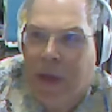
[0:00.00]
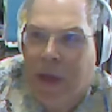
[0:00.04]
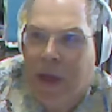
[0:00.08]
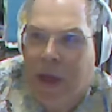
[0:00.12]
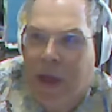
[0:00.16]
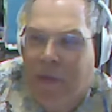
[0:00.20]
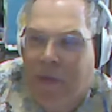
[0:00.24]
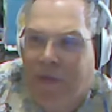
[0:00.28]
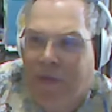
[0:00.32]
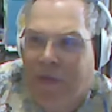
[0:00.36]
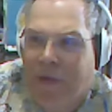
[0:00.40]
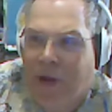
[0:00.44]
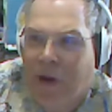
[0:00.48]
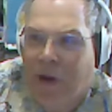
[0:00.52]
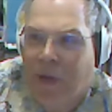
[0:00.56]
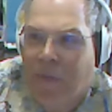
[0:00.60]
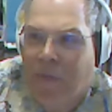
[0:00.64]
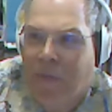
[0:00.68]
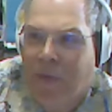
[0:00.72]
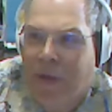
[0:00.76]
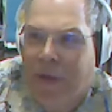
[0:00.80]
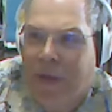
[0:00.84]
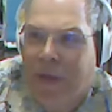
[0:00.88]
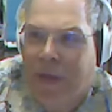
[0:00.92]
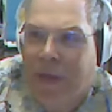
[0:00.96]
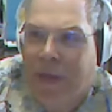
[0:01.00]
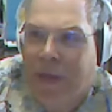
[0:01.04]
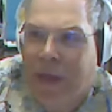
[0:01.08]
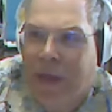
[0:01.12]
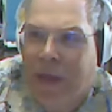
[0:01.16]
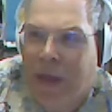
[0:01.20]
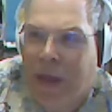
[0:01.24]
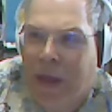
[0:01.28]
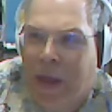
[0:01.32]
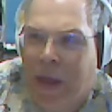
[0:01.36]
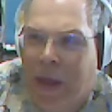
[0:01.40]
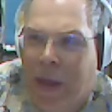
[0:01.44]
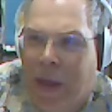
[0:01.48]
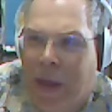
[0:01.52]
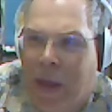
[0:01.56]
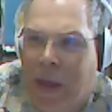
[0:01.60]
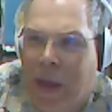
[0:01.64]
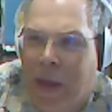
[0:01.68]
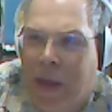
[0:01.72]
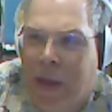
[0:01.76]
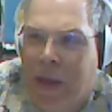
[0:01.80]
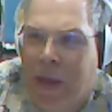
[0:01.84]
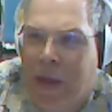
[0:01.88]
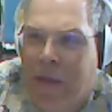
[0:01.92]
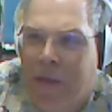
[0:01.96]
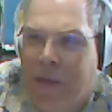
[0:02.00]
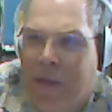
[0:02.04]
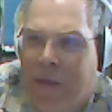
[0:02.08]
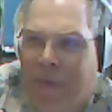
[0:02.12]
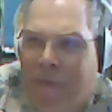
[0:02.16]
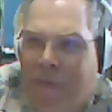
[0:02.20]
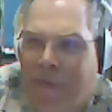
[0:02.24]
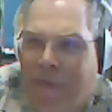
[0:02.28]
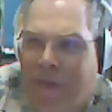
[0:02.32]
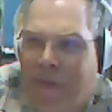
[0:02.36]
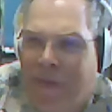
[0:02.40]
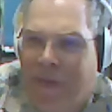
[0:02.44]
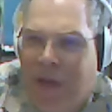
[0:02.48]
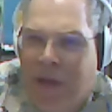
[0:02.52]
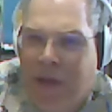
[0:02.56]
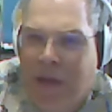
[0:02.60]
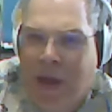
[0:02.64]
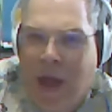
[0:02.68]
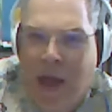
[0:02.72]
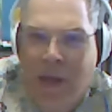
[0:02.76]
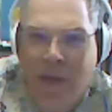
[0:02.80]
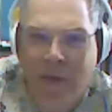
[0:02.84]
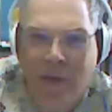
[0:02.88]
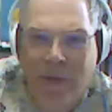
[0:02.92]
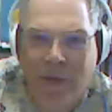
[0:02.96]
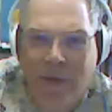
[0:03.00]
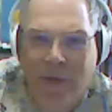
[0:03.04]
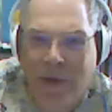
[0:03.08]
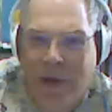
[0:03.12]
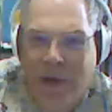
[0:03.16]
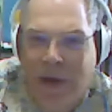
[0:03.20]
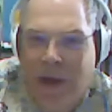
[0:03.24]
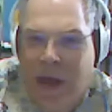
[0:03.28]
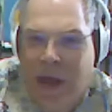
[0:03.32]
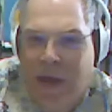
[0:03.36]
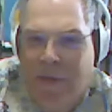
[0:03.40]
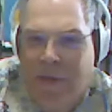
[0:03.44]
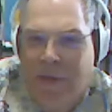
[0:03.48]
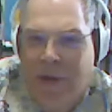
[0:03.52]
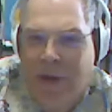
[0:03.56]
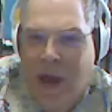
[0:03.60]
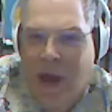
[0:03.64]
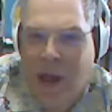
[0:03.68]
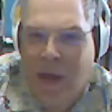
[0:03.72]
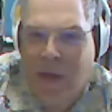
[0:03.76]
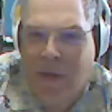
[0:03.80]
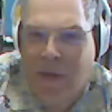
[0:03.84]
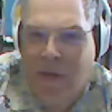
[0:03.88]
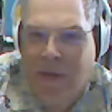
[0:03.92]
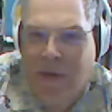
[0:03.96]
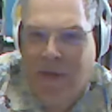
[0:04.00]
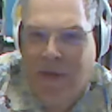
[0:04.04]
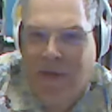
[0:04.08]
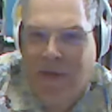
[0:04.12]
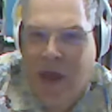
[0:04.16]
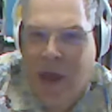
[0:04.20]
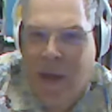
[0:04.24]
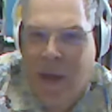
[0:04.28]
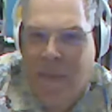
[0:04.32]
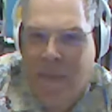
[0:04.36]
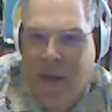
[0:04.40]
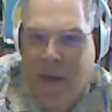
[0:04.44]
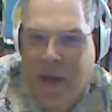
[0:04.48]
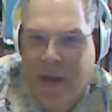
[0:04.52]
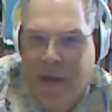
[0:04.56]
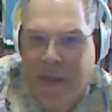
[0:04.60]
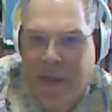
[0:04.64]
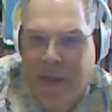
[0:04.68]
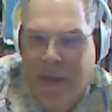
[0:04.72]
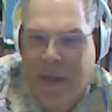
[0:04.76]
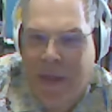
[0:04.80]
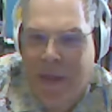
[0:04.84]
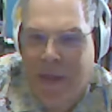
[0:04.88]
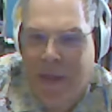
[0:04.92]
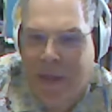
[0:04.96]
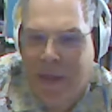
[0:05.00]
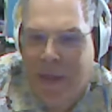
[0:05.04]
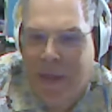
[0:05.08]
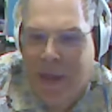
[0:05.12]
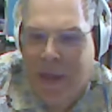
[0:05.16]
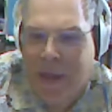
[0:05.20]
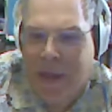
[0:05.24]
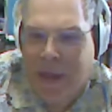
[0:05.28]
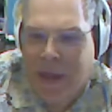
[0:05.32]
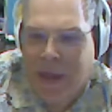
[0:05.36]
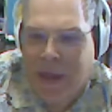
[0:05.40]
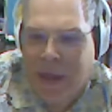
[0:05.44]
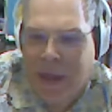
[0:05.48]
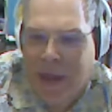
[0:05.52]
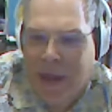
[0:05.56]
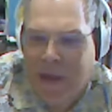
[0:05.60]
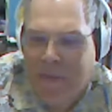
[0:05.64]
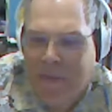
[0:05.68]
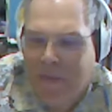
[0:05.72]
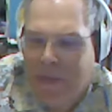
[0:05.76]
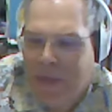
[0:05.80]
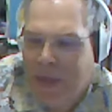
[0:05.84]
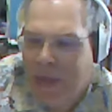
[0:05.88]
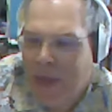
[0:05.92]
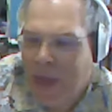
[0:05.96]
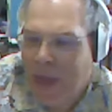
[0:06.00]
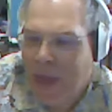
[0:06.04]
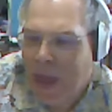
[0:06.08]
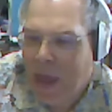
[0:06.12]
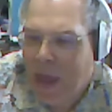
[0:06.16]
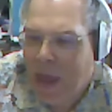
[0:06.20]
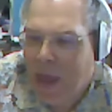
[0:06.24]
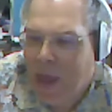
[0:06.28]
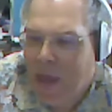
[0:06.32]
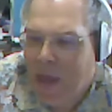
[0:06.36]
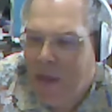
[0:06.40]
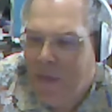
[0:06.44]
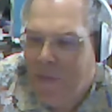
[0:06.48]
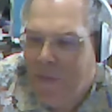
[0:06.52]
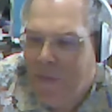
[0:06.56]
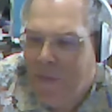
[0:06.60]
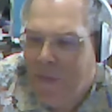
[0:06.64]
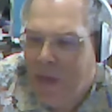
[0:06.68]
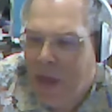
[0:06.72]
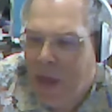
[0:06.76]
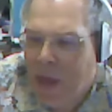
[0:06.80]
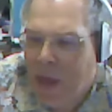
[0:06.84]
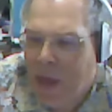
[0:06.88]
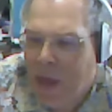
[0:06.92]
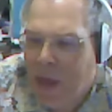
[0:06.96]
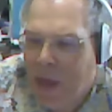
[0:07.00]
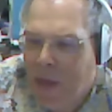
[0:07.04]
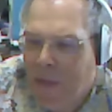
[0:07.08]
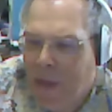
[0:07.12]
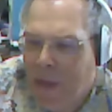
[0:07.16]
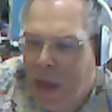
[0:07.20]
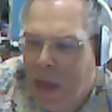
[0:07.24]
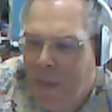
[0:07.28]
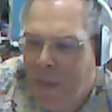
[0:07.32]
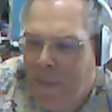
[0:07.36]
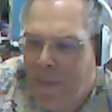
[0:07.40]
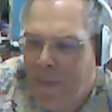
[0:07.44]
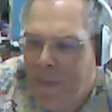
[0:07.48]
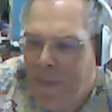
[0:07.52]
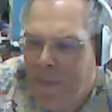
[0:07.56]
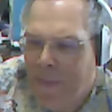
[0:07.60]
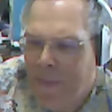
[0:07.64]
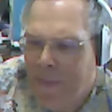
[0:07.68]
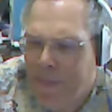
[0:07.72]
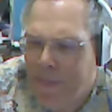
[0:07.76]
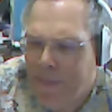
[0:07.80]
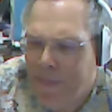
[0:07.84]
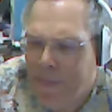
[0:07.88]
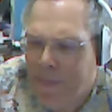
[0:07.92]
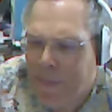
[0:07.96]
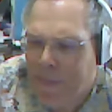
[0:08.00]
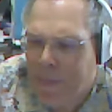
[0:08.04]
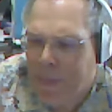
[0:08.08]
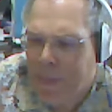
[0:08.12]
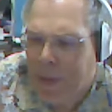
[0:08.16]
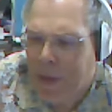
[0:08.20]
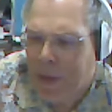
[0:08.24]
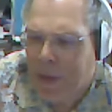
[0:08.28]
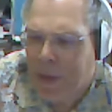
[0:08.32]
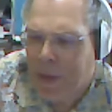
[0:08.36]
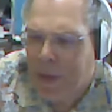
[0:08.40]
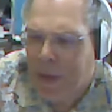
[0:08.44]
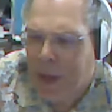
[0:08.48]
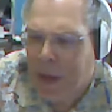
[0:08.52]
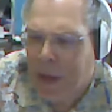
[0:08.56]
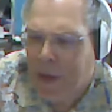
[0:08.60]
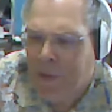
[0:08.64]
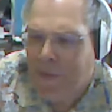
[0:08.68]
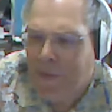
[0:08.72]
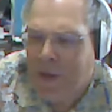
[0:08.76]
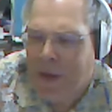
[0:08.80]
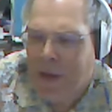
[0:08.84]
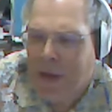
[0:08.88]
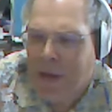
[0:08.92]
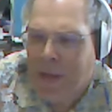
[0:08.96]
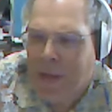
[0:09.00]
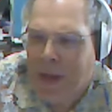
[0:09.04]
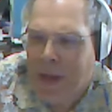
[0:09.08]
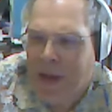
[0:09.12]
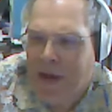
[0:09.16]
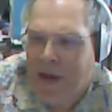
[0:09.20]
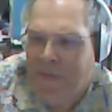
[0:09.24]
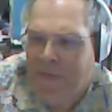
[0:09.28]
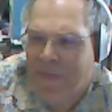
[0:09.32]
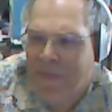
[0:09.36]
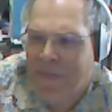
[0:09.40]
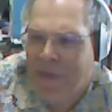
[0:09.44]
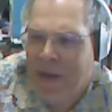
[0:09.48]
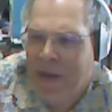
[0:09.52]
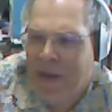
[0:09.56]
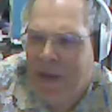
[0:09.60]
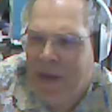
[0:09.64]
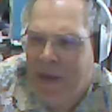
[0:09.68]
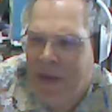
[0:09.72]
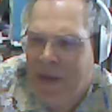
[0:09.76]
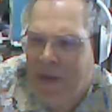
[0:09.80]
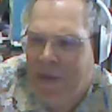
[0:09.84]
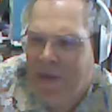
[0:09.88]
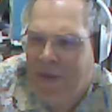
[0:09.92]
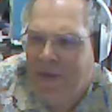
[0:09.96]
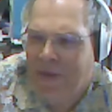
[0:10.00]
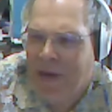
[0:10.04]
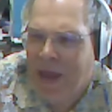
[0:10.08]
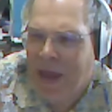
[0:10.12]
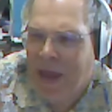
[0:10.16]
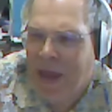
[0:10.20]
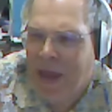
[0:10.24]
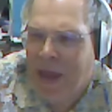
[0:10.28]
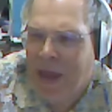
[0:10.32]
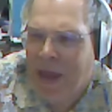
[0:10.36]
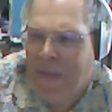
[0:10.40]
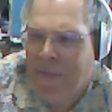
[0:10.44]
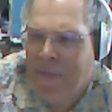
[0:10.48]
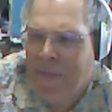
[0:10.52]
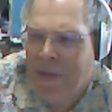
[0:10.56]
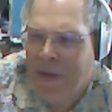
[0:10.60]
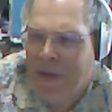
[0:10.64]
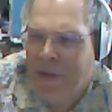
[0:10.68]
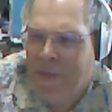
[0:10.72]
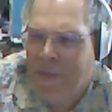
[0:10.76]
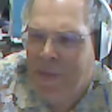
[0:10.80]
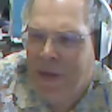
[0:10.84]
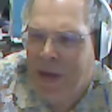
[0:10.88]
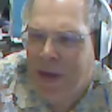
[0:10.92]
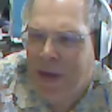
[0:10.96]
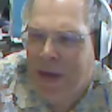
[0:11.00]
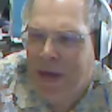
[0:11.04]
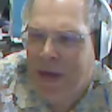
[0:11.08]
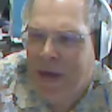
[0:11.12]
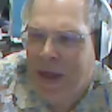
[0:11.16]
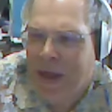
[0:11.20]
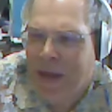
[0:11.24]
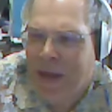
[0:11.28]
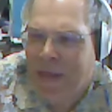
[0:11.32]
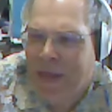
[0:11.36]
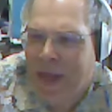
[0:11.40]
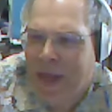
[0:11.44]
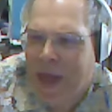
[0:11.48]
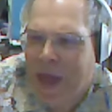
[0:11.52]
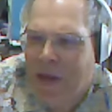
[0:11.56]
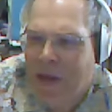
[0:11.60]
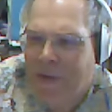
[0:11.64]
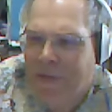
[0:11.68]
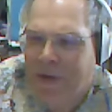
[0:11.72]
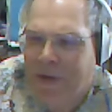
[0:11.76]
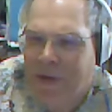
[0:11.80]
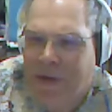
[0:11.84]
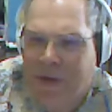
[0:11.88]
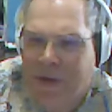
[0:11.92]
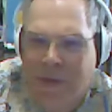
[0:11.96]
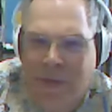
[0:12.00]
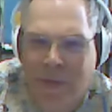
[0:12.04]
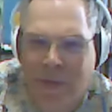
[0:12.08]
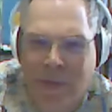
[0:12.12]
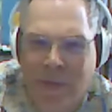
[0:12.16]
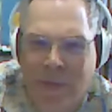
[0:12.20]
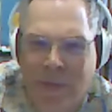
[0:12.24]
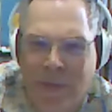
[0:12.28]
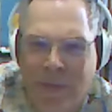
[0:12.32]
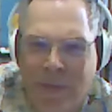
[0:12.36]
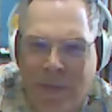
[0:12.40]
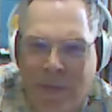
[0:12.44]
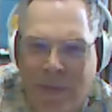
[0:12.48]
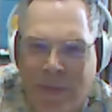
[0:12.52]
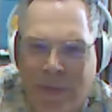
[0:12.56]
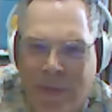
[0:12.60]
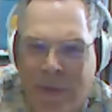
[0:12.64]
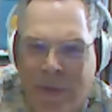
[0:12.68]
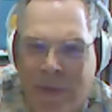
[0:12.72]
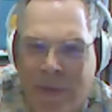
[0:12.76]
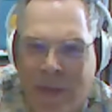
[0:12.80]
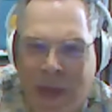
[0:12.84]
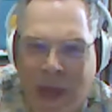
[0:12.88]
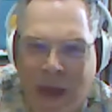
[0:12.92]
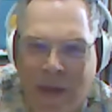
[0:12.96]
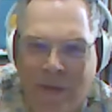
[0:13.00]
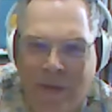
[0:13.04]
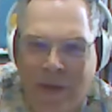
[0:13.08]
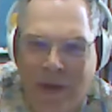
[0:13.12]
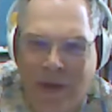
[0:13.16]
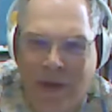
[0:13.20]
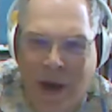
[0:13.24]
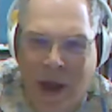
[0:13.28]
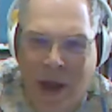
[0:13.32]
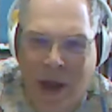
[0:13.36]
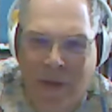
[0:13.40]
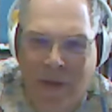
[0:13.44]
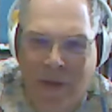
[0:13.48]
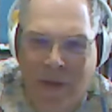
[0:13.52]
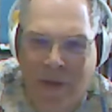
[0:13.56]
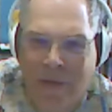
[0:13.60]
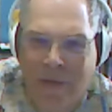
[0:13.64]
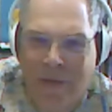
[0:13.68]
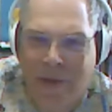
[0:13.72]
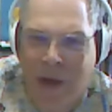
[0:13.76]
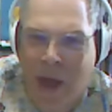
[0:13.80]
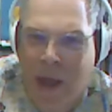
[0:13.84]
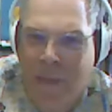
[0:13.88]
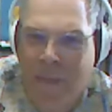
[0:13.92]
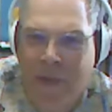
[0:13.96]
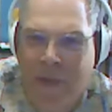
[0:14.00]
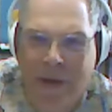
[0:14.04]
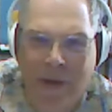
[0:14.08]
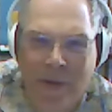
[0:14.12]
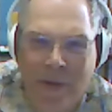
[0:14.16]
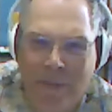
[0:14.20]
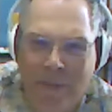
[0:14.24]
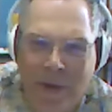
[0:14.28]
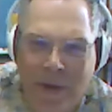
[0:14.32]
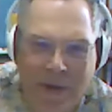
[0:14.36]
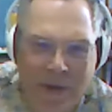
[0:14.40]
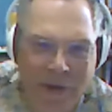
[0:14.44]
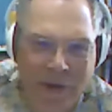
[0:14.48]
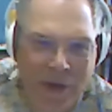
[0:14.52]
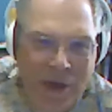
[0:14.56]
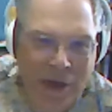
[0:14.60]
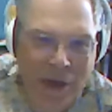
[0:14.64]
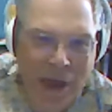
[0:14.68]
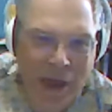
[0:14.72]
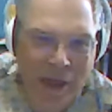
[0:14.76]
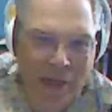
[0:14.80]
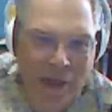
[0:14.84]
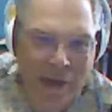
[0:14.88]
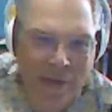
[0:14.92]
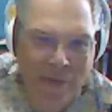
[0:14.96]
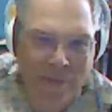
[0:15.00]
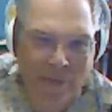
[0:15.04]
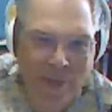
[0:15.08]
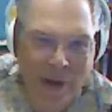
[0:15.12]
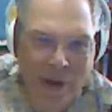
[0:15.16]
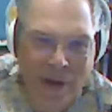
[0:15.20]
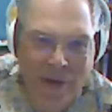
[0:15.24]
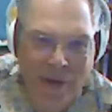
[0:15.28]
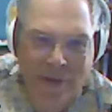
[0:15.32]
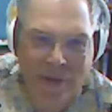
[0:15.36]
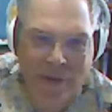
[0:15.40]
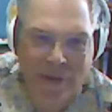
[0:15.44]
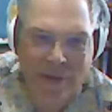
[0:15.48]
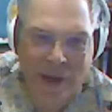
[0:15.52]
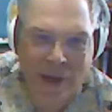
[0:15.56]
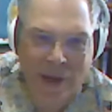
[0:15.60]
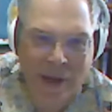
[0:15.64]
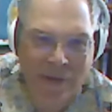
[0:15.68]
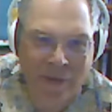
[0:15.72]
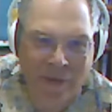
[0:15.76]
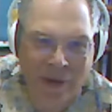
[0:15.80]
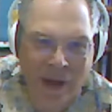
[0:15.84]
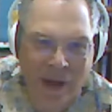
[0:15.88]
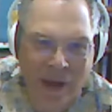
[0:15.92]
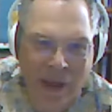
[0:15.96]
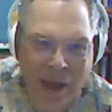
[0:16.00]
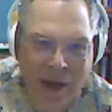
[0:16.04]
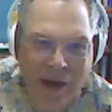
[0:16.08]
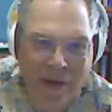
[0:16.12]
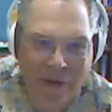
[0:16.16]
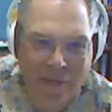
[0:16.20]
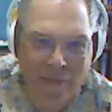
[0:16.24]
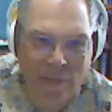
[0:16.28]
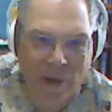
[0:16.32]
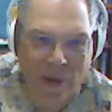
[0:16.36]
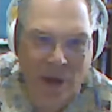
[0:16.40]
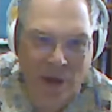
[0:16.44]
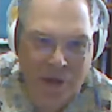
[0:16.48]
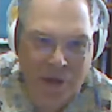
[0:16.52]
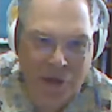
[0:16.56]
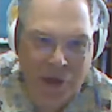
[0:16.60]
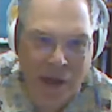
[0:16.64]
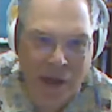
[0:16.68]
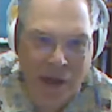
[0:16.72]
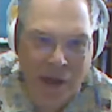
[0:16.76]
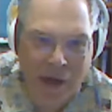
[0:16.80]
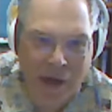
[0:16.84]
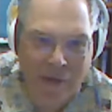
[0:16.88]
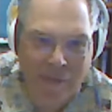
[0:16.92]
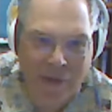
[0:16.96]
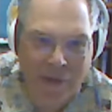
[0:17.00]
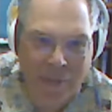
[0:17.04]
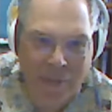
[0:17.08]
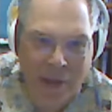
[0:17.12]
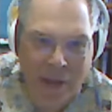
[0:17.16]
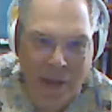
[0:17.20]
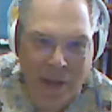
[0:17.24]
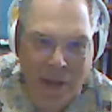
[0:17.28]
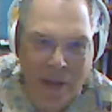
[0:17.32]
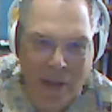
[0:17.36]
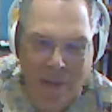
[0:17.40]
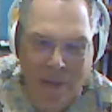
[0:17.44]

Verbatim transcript: i'll start with uh, either $50 or $100 a month if they have uh, a a credit line of me, say between a thousand to two thousand dollars. I'm in no rush to get this money so long as I get a small check every month.